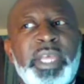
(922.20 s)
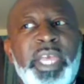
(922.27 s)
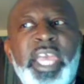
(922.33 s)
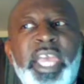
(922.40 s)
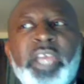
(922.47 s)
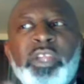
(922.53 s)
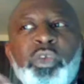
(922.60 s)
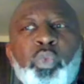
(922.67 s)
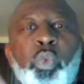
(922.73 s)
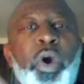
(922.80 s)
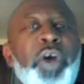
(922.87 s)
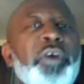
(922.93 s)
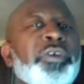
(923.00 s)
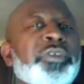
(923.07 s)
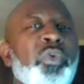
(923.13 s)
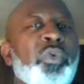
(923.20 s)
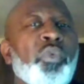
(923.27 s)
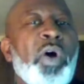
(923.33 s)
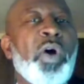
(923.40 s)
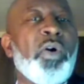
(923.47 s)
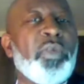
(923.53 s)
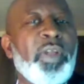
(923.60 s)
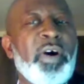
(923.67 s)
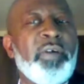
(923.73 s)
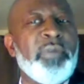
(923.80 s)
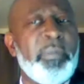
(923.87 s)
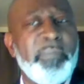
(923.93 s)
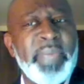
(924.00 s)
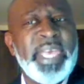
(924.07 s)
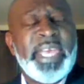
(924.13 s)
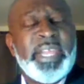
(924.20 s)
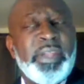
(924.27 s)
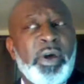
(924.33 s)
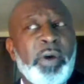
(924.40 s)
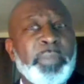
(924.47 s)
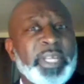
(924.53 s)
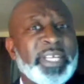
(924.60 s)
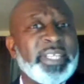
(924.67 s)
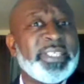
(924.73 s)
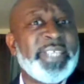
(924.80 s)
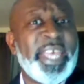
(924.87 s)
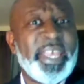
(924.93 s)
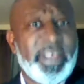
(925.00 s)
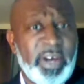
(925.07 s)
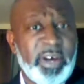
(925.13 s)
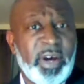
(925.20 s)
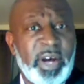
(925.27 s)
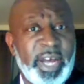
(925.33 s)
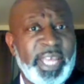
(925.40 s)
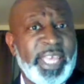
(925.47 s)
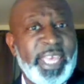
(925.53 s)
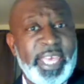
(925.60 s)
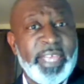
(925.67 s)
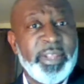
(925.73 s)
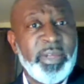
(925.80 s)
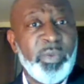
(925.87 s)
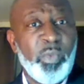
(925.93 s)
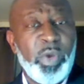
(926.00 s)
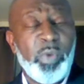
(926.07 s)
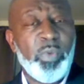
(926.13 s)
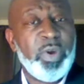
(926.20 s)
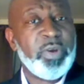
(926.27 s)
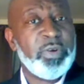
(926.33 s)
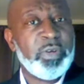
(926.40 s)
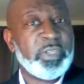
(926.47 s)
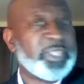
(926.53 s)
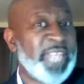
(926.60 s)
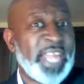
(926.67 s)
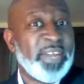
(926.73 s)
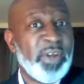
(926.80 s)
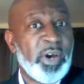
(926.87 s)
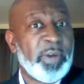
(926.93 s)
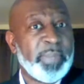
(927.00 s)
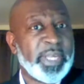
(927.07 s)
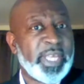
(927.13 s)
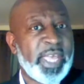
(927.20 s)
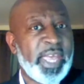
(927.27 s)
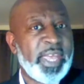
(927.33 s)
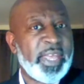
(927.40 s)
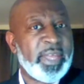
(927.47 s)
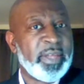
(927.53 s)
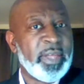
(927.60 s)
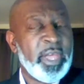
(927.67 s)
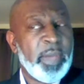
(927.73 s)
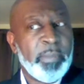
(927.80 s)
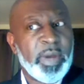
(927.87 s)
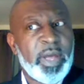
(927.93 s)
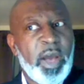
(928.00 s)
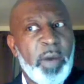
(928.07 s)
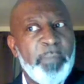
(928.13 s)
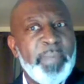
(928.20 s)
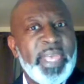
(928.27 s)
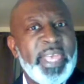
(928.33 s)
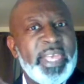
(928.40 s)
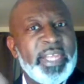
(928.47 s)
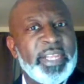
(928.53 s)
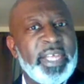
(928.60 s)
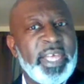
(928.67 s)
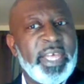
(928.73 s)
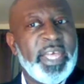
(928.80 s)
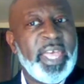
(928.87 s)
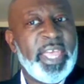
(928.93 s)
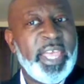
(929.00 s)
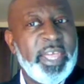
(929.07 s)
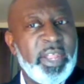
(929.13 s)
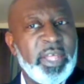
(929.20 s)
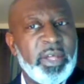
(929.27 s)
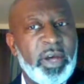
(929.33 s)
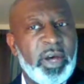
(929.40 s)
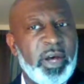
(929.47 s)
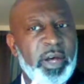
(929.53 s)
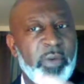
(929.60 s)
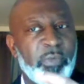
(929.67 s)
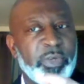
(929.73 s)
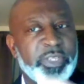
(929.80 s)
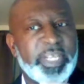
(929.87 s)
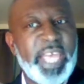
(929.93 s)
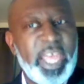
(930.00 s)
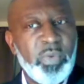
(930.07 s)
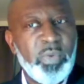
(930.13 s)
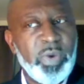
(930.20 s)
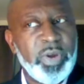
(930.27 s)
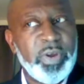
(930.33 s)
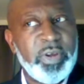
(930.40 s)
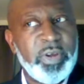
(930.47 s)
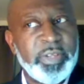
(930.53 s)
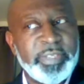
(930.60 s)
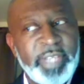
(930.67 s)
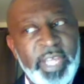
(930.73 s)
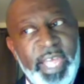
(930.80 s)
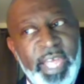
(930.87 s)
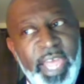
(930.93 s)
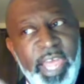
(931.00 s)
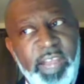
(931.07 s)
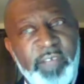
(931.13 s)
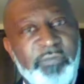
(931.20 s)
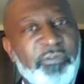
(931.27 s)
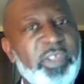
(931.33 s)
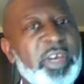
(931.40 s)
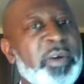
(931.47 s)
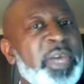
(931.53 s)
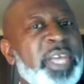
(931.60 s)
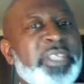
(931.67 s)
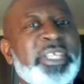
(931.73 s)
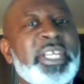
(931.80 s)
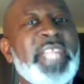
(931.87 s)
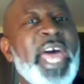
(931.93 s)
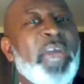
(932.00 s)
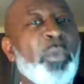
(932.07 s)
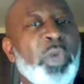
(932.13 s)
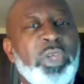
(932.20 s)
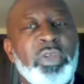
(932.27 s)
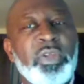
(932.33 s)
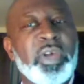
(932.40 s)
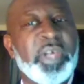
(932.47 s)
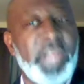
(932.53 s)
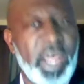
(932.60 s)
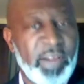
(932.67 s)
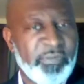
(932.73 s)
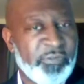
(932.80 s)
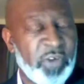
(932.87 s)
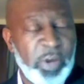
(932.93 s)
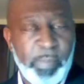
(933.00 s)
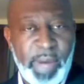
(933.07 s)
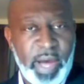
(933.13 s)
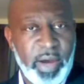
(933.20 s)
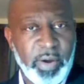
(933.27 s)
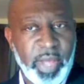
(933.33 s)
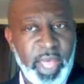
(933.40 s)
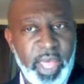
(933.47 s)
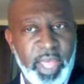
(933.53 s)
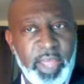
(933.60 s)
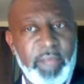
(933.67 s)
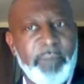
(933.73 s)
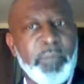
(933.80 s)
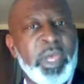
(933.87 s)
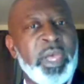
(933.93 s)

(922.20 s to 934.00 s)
if the words can roll over. Men normally could take a, a hit with words. They normally can because men hit uh will take words and it flip. It's just like when you're looking at a football game